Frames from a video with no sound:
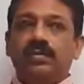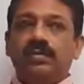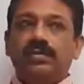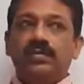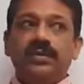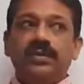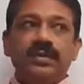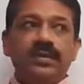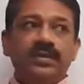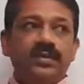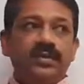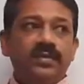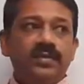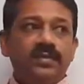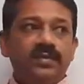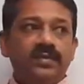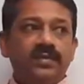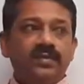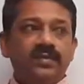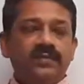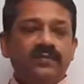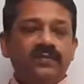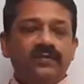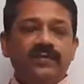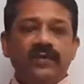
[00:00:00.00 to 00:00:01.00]
Today
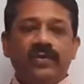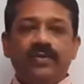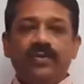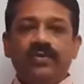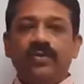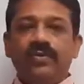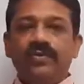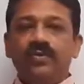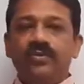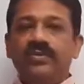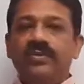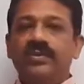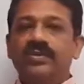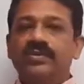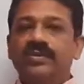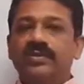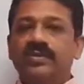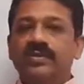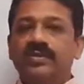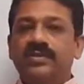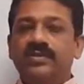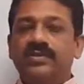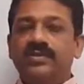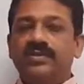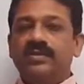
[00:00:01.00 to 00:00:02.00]
we are going to
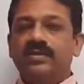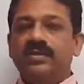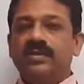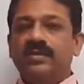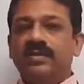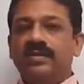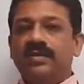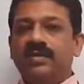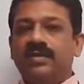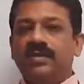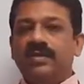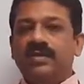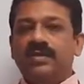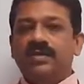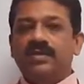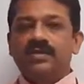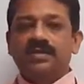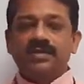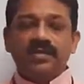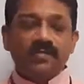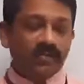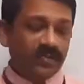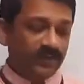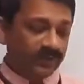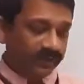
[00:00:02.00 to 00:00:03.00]
discuss
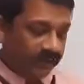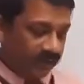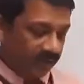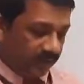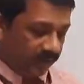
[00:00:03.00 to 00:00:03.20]
some of the